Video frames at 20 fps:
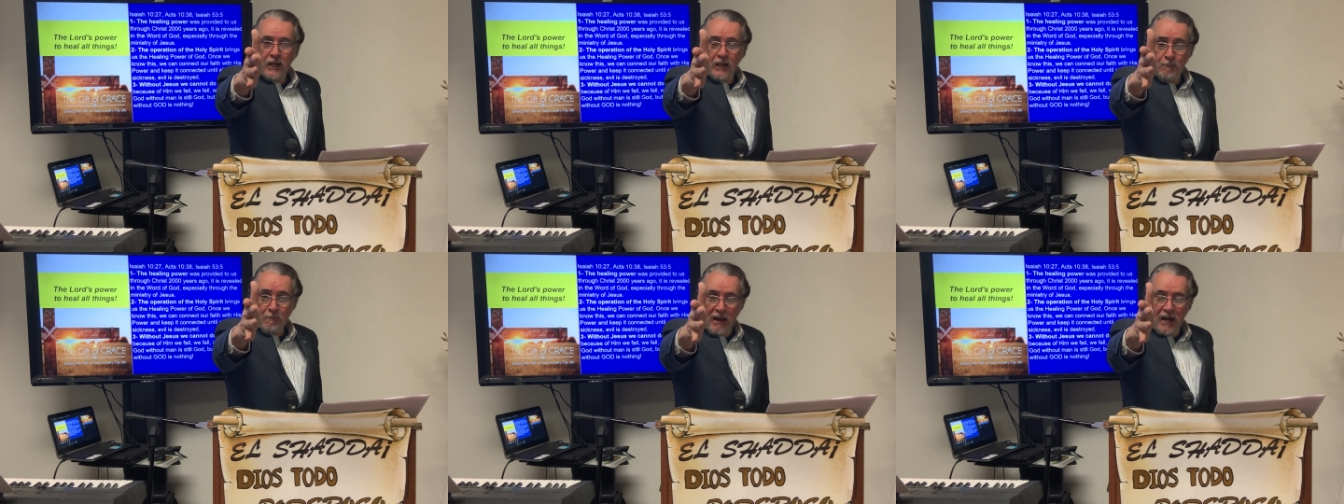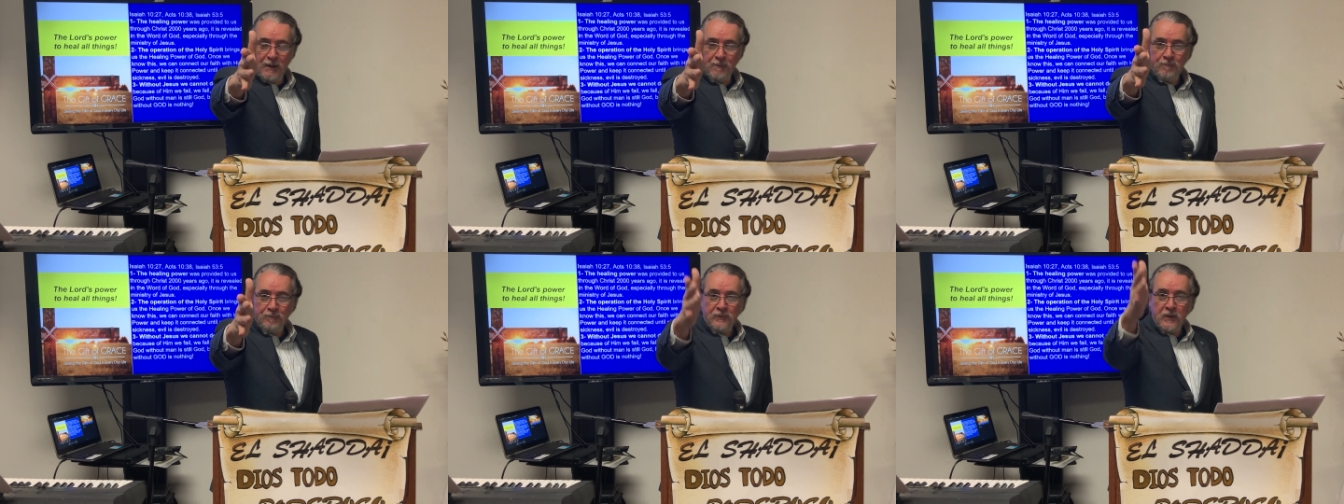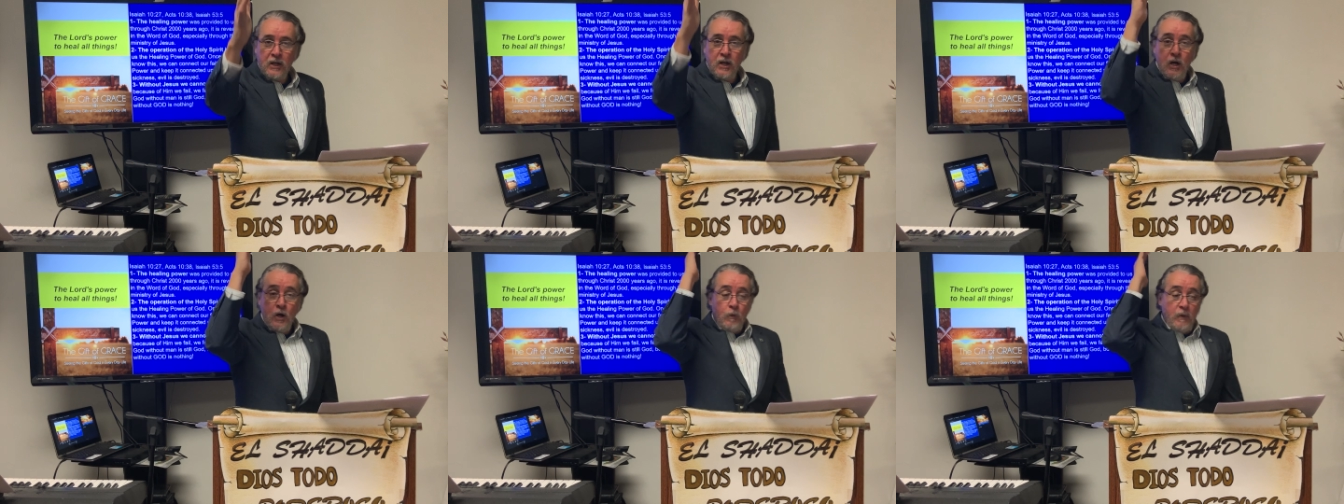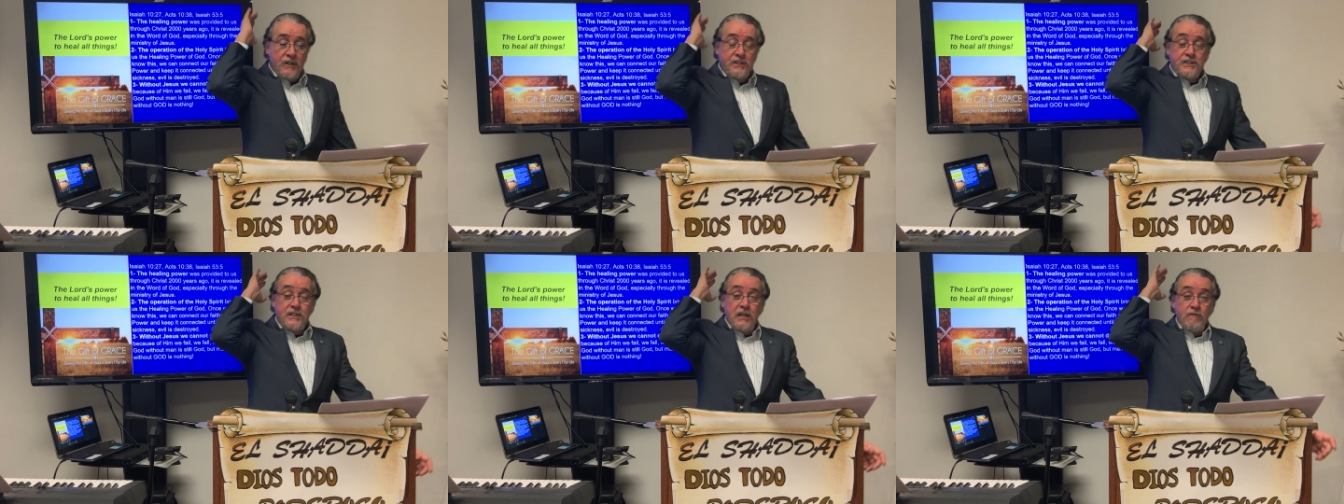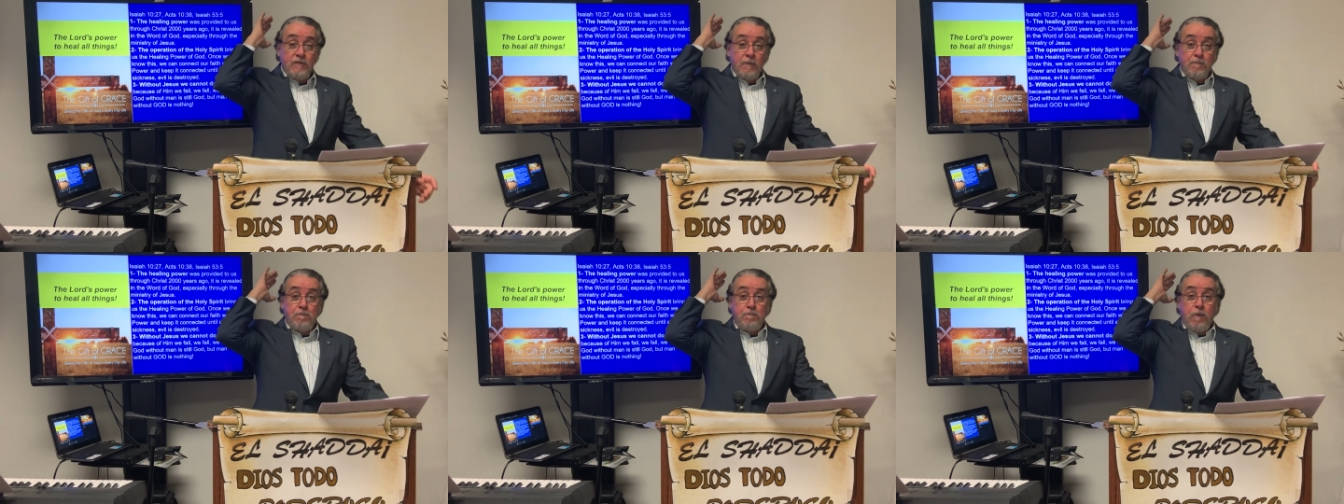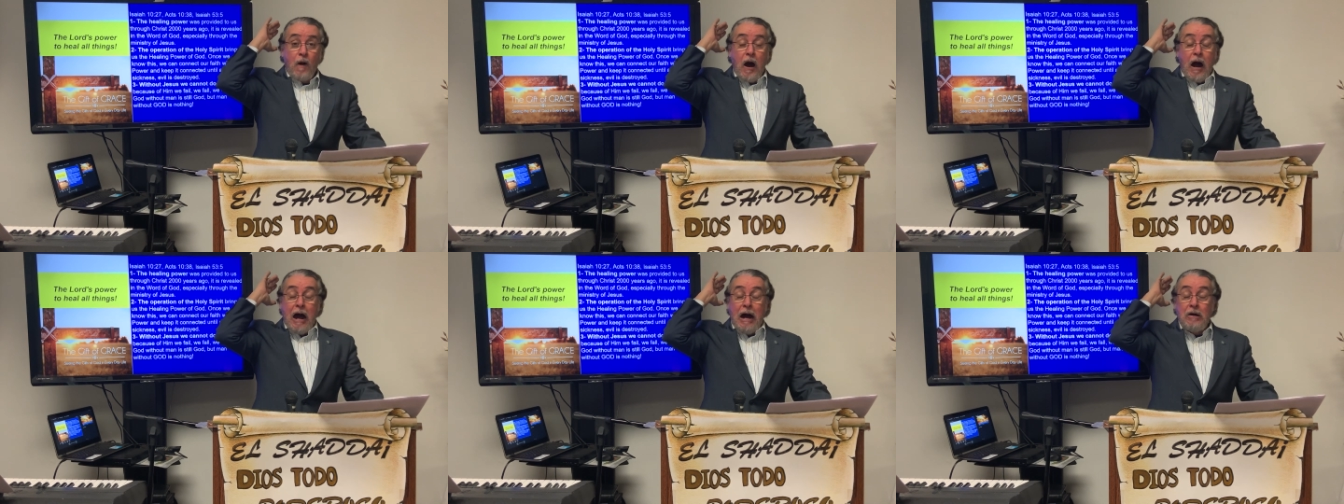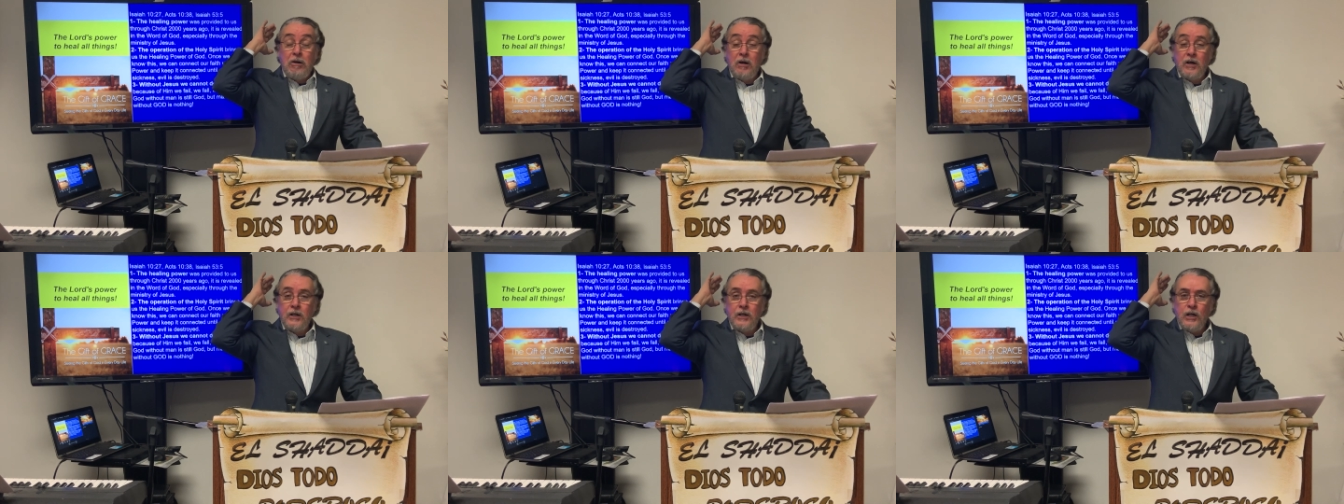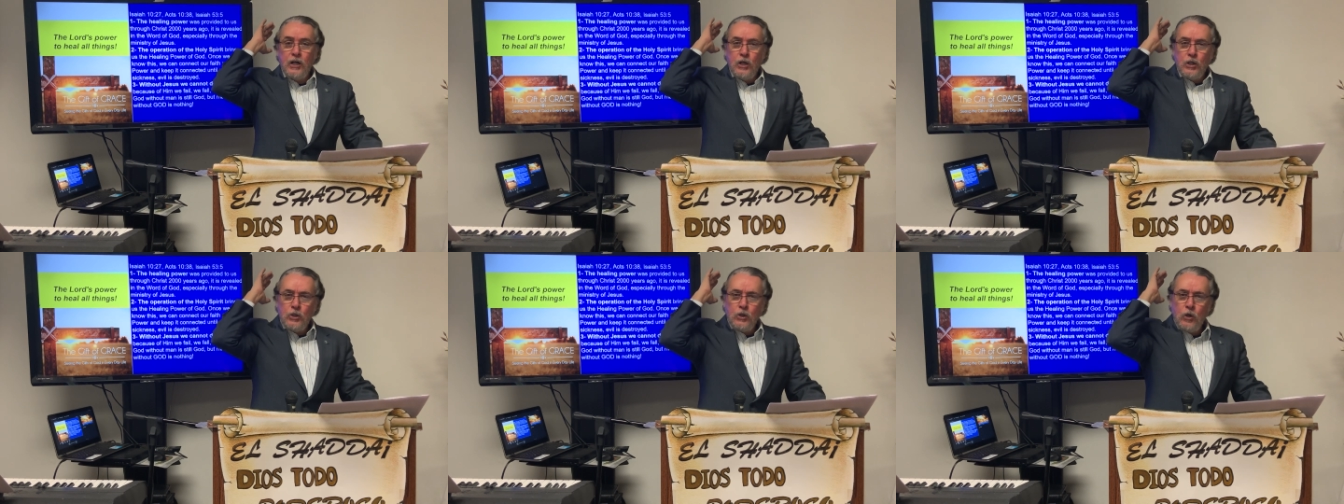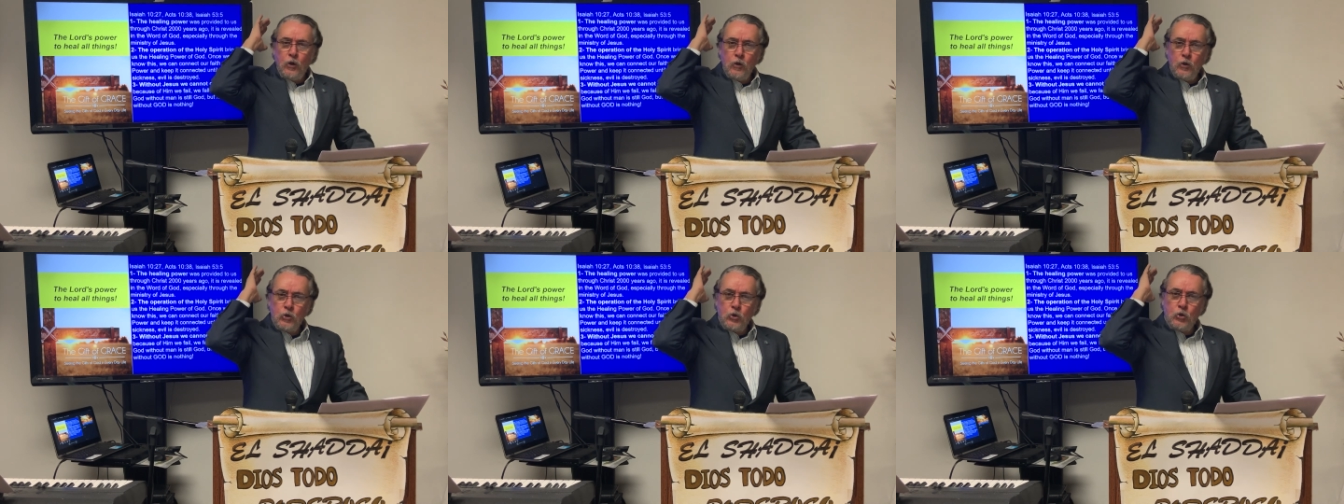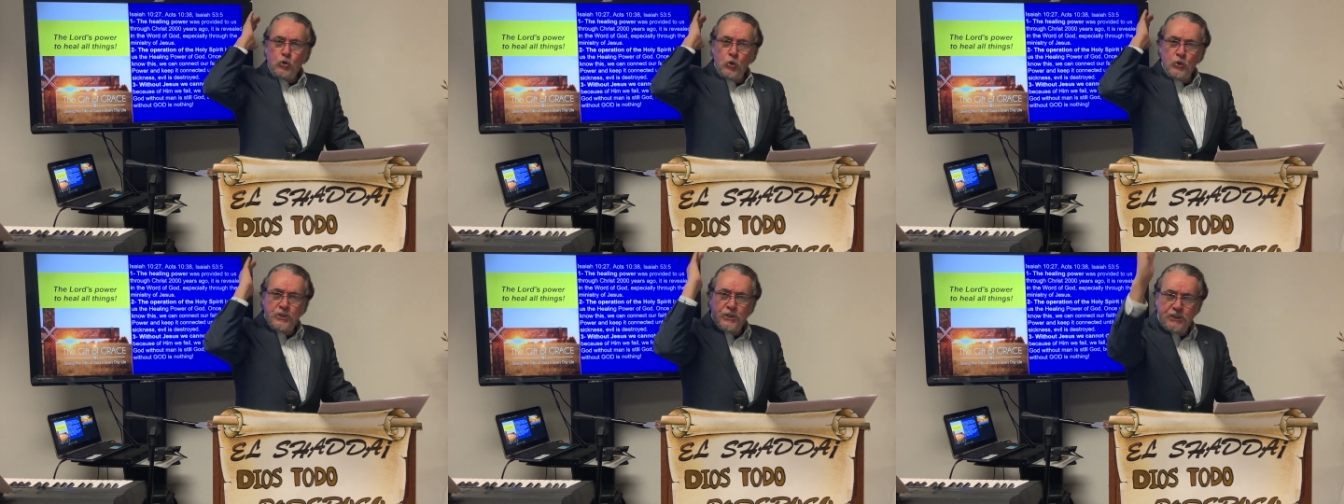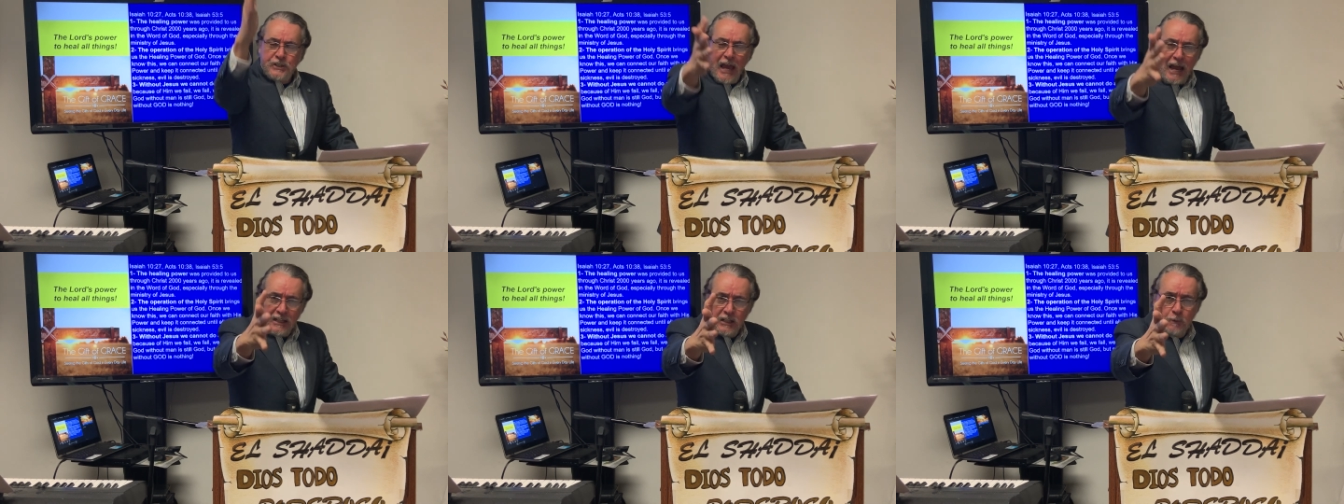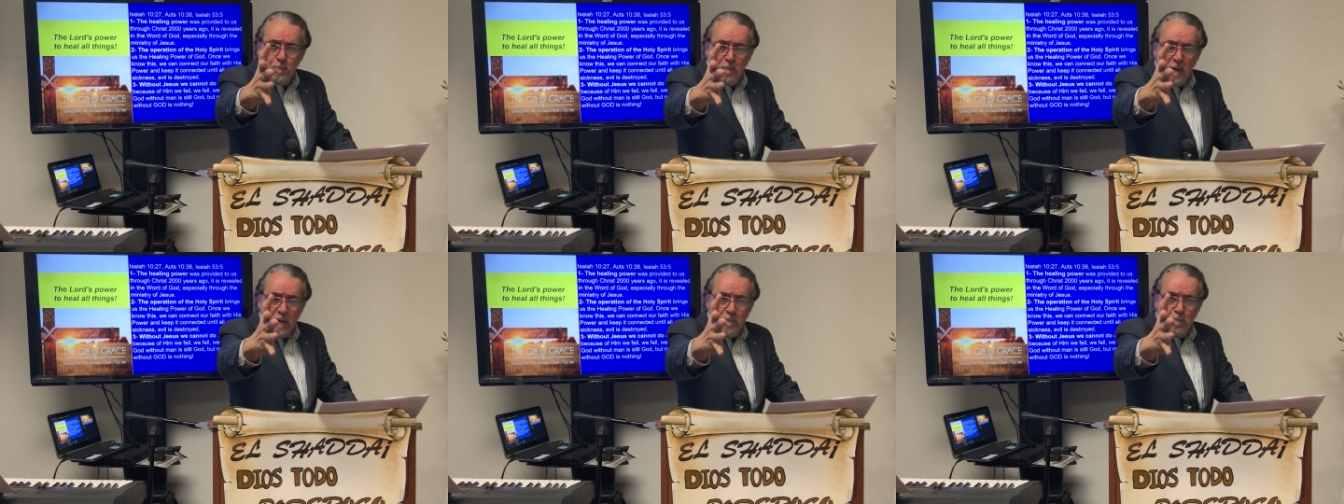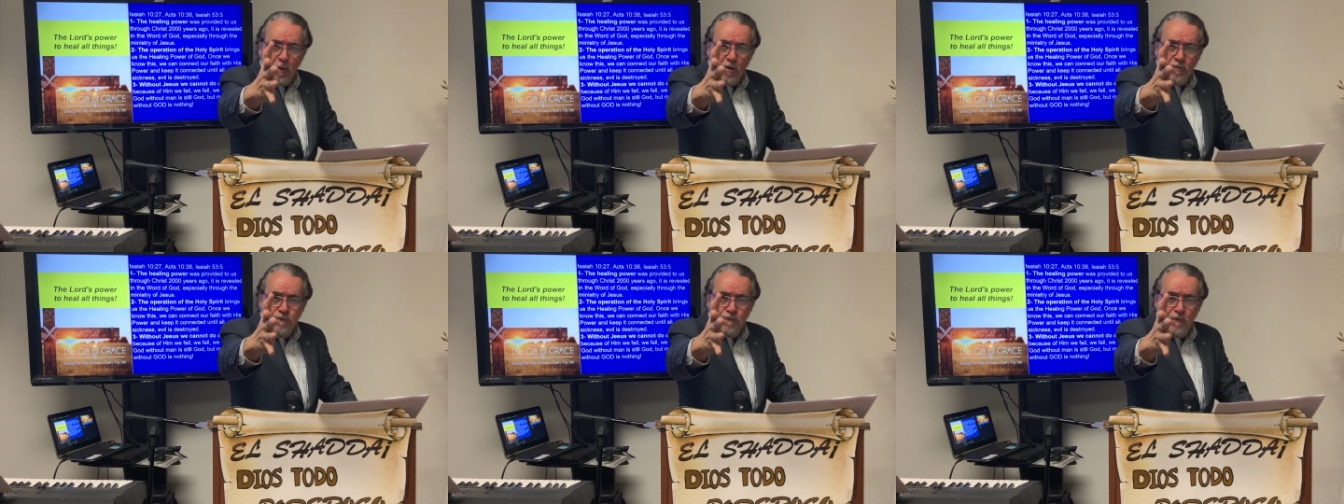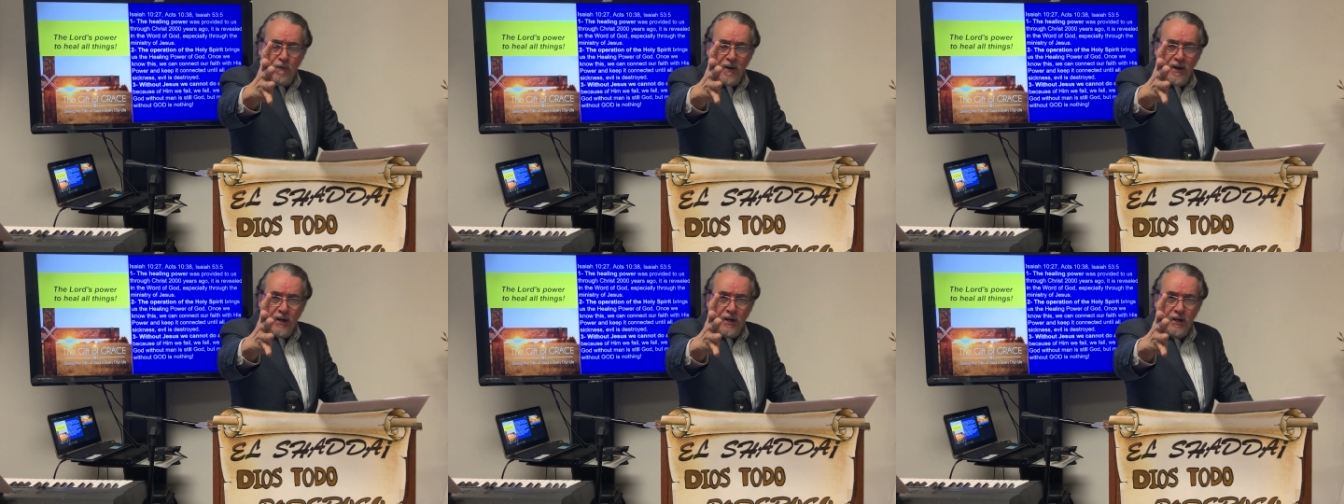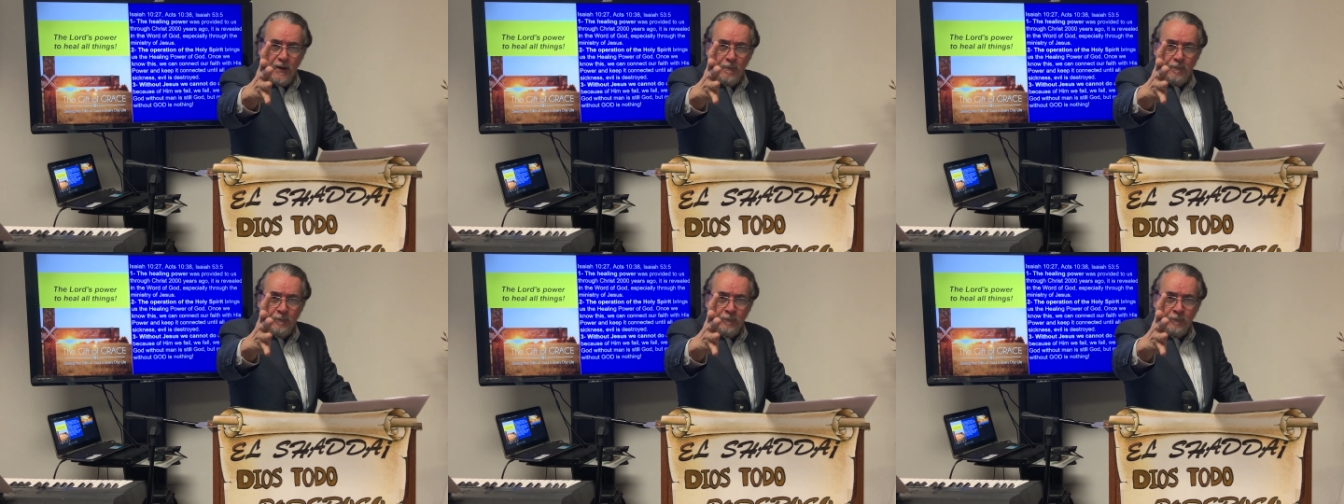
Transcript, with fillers: Amen. Receive a power to set people free.